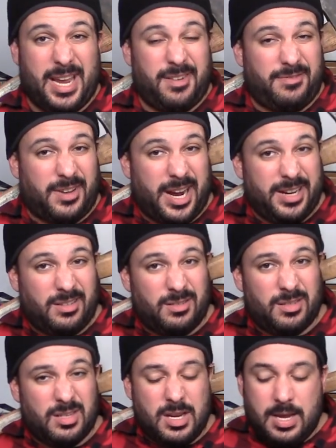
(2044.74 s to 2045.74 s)
8
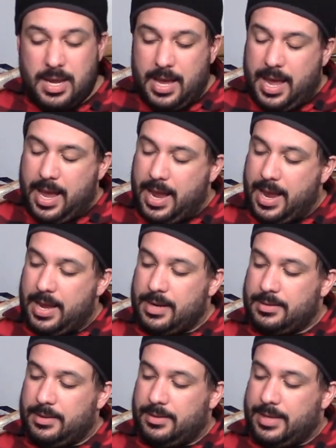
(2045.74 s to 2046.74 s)
finals.
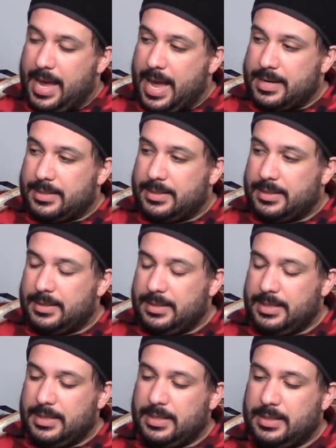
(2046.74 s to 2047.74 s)
And that
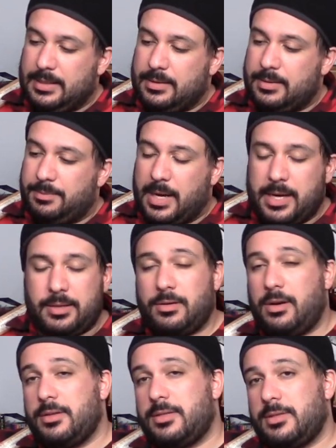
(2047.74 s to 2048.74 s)
is my
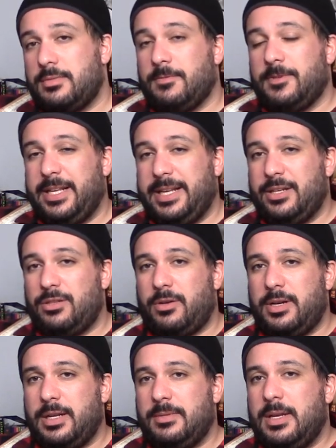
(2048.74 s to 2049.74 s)
thoughts. Really
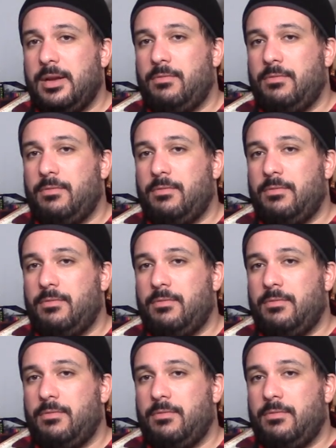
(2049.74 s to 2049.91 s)
enjoyed it.